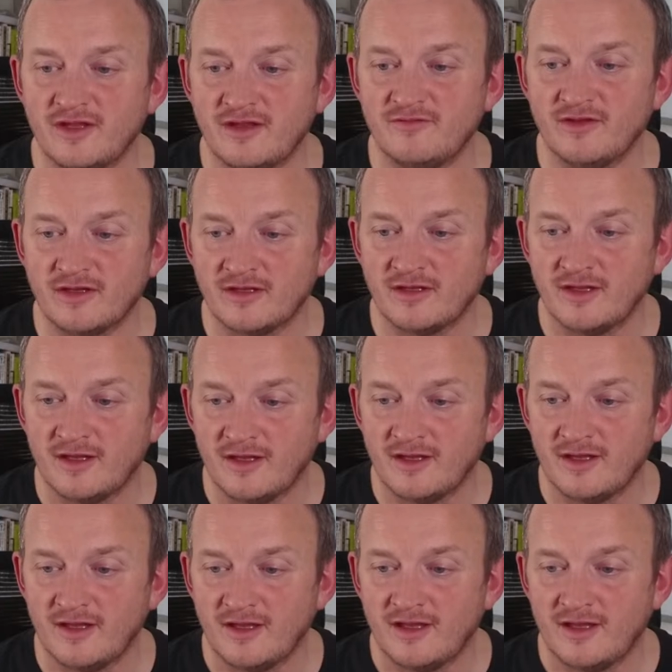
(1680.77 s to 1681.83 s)
the evening.
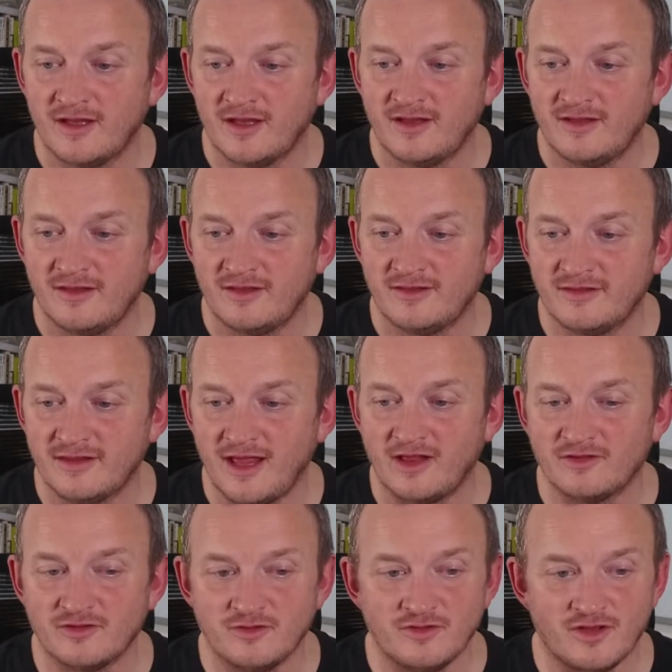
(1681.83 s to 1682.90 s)

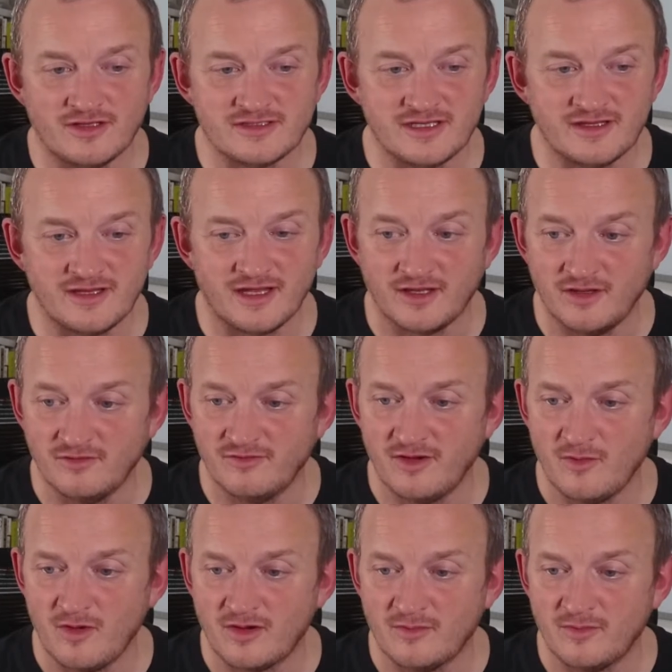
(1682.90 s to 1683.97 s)
That'll do nicely. Thank you. You're
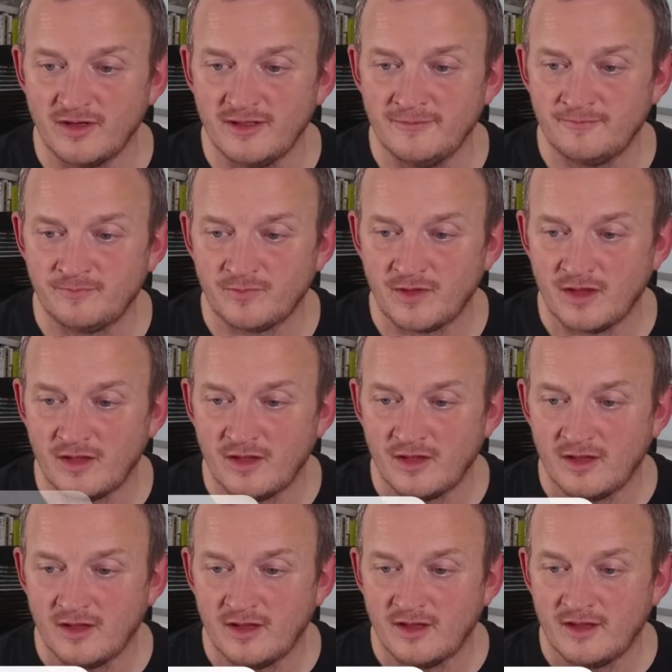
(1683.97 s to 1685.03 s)
very welcome, buddy.
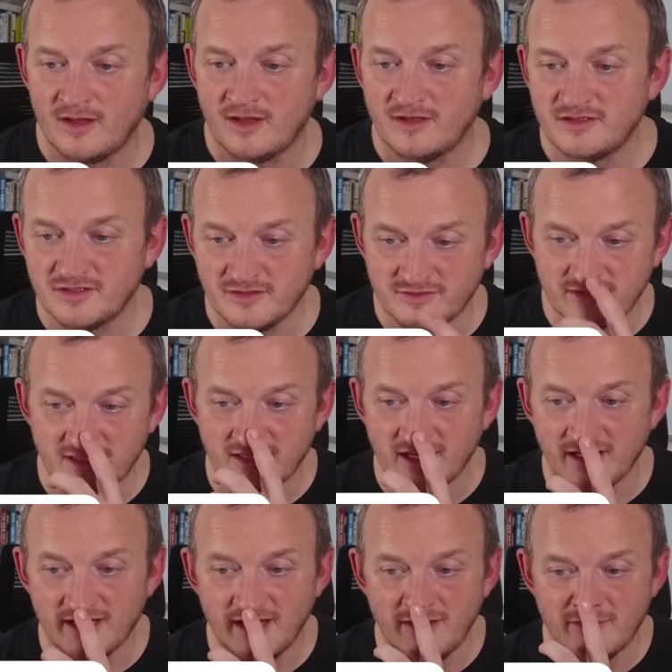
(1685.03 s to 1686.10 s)
Should have said
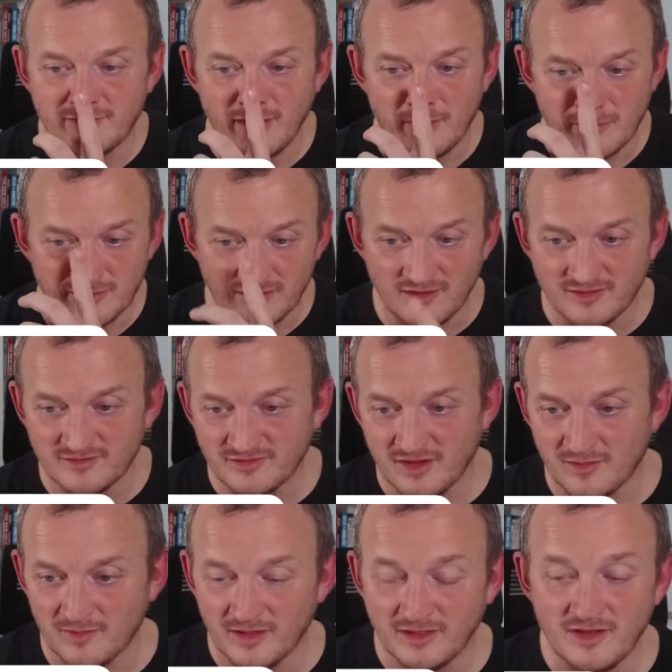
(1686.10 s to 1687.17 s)
Glenkeith, same as last
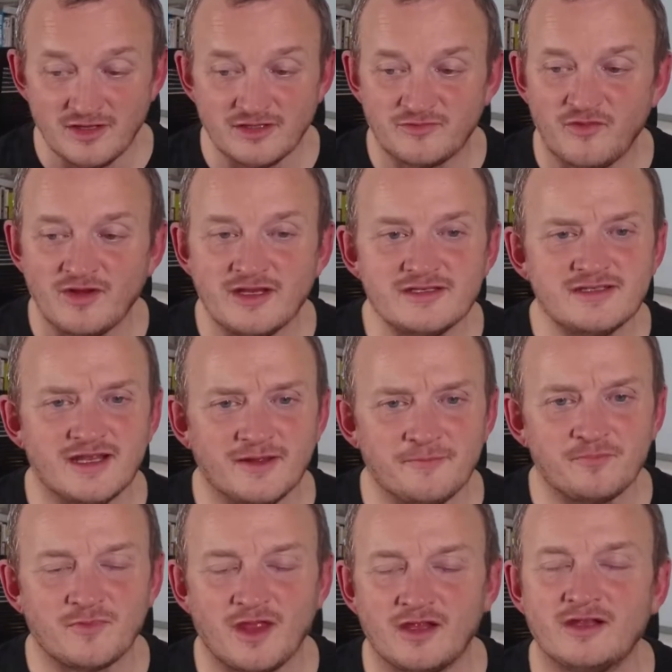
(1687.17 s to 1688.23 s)
time. I know, it's funny, isn't it?
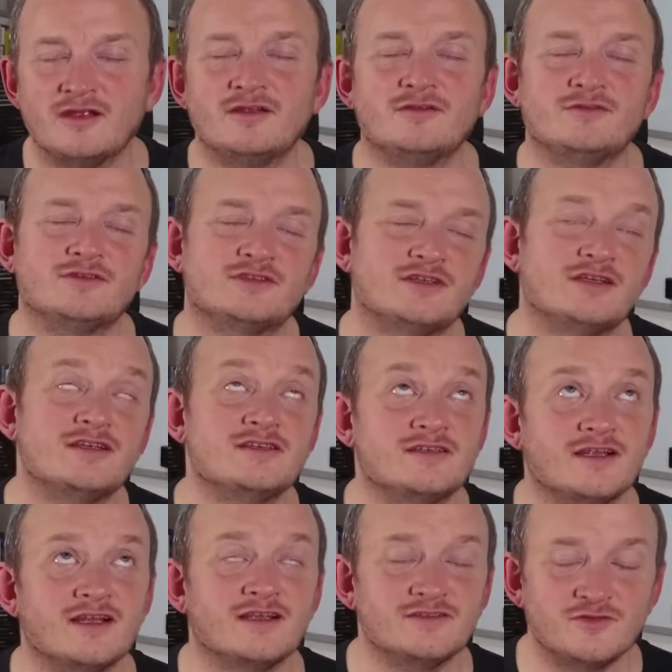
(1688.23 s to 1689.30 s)
I know
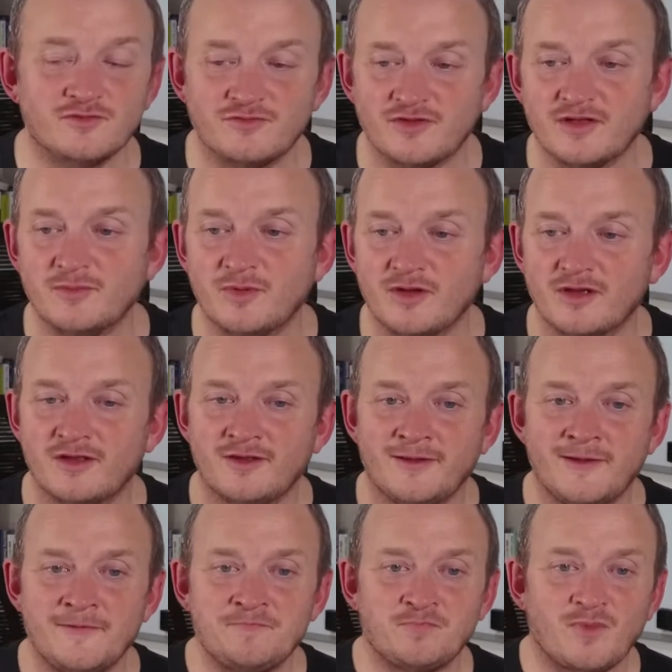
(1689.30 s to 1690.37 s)
statistically it's not funny, but
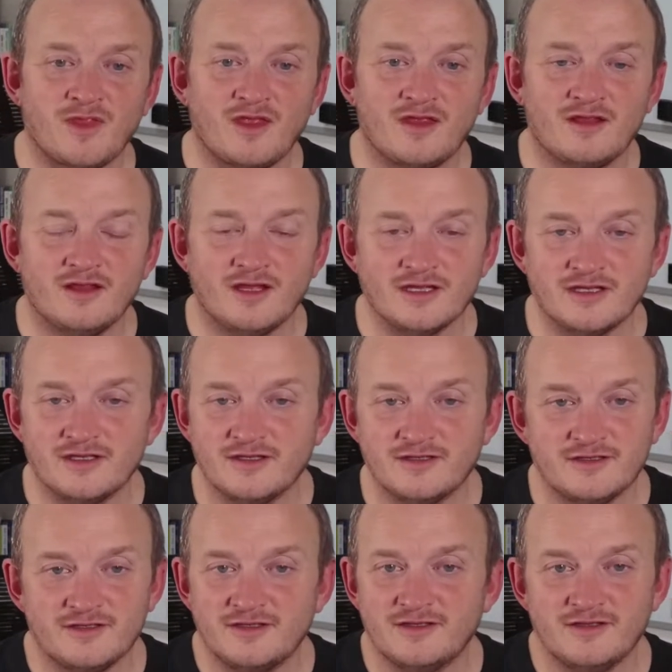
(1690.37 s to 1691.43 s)
like
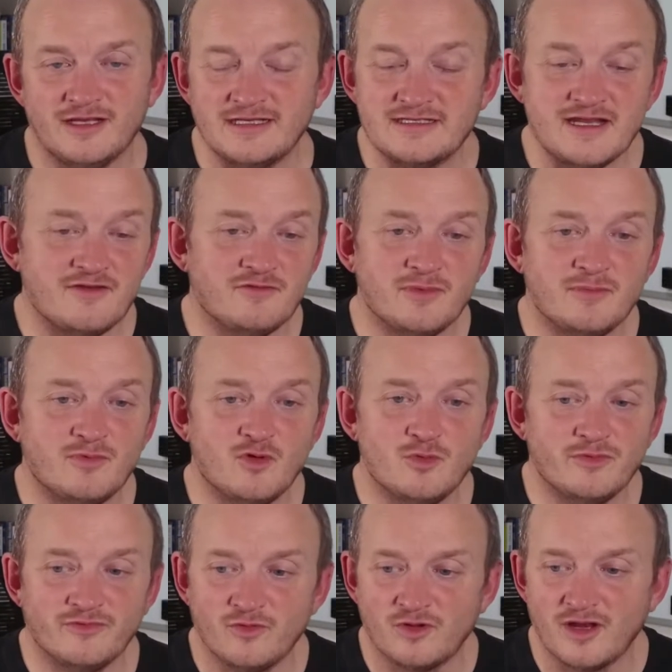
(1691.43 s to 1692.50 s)
it's never been pulled
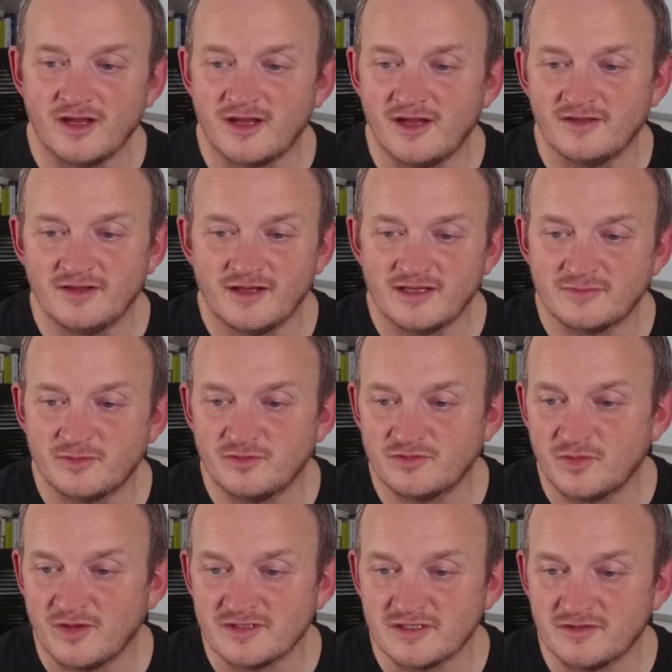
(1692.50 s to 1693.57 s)
before, Glenkeith, and it gets pulled
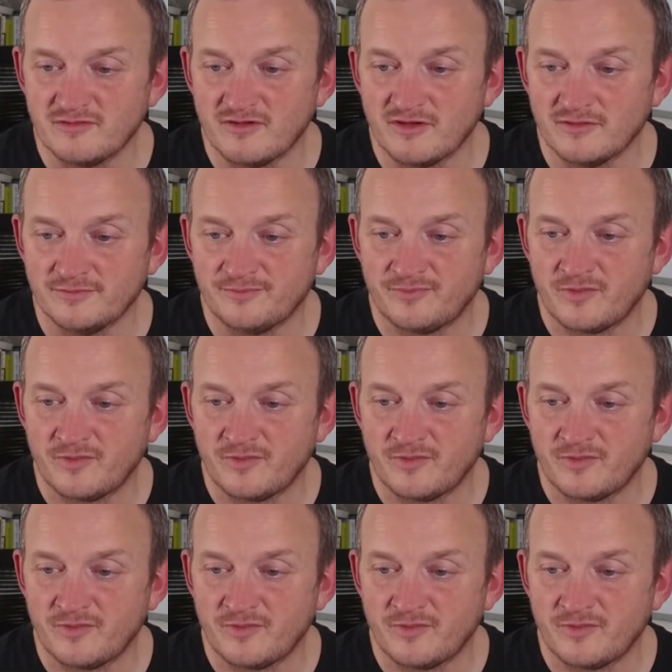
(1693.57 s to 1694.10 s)
twice in a row.